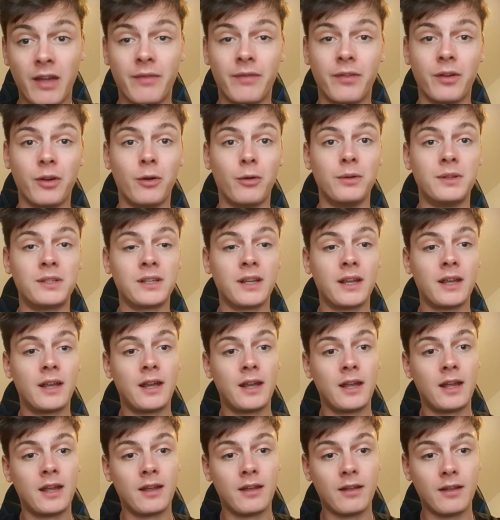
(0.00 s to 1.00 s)
foods.
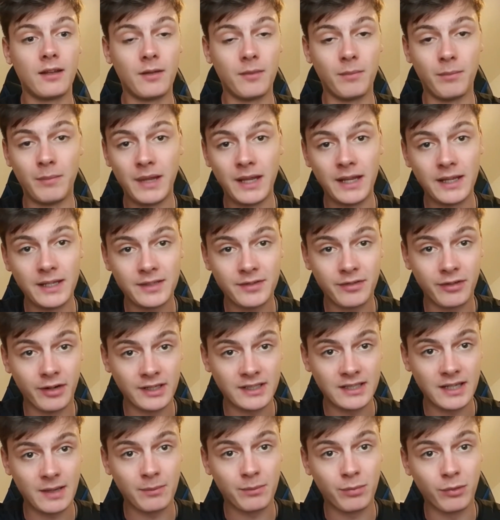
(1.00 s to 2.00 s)
Meats, for
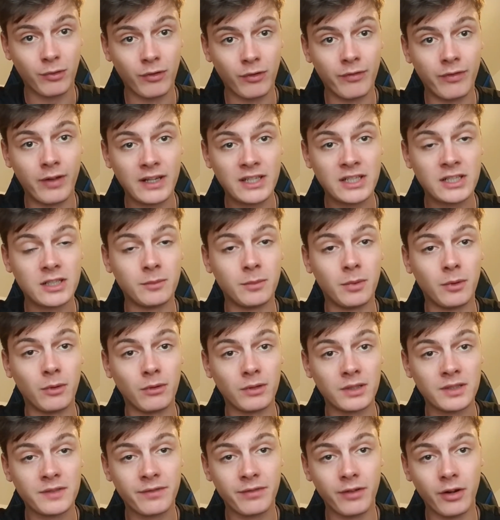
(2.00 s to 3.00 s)
example,
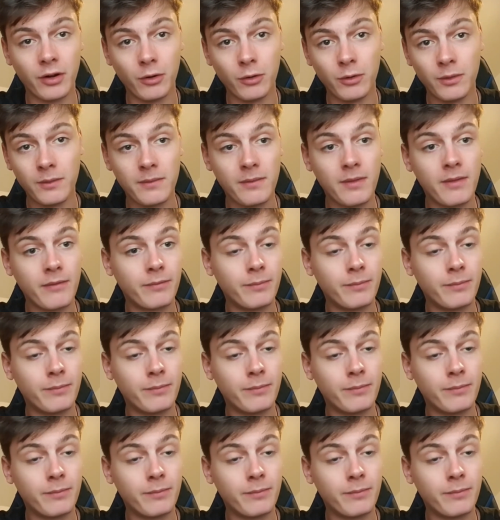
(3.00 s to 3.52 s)
vegetables, fruit.